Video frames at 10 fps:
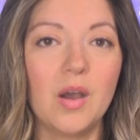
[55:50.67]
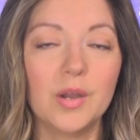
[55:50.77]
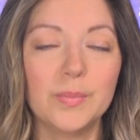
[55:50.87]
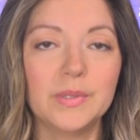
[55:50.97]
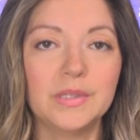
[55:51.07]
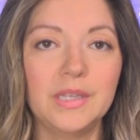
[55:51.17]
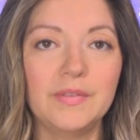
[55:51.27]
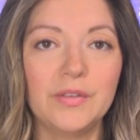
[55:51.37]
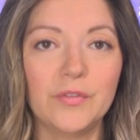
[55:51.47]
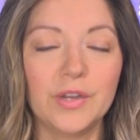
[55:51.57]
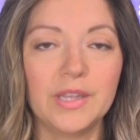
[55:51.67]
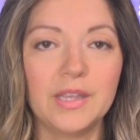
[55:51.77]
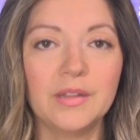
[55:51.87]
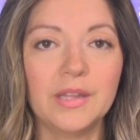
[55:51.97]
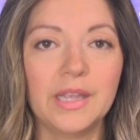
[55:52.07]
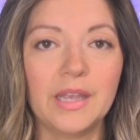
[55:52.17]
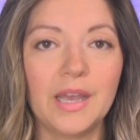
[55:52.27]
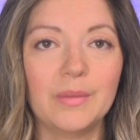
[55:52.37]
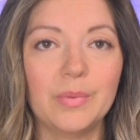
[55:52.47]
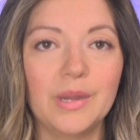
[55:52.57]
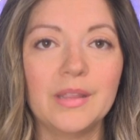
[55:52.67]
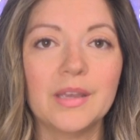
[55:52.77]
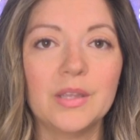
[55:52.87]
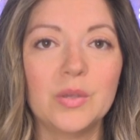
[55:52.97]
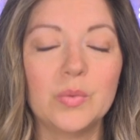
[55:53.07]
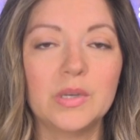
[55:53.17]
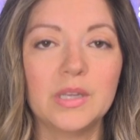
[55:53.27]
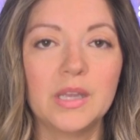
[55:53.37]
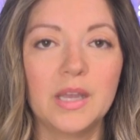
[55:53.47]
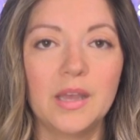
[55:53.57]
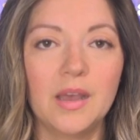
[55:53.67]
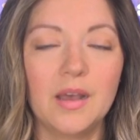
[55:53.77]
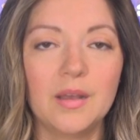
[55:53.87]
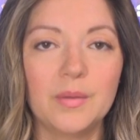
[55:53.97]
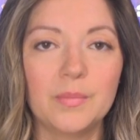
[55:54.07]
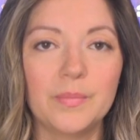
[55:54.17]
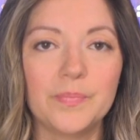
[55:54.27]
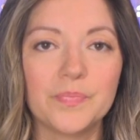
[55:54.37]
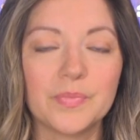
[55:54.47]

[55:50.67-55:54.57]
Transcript: are believing for healing, I pray that you would um,